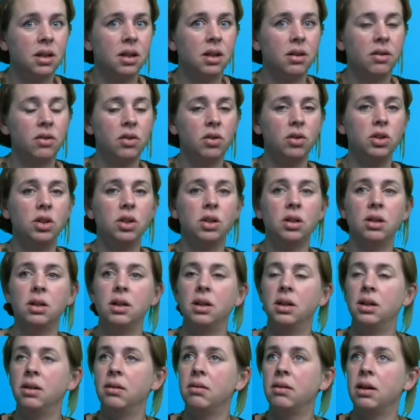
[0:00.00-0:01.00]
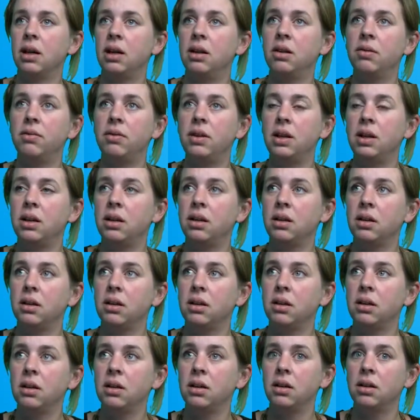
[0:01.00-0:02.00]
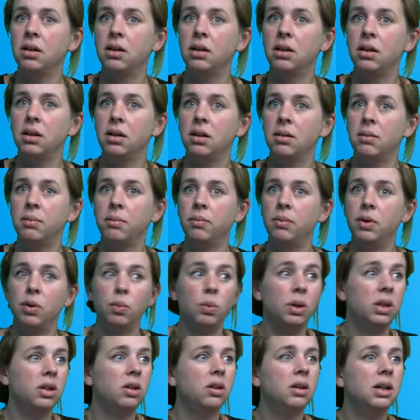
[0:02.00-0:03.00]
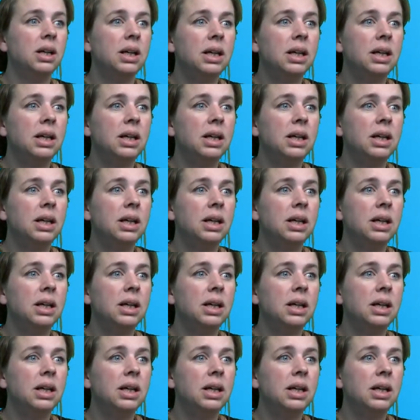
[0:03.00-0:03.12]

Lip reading: So you're kind of like, when you're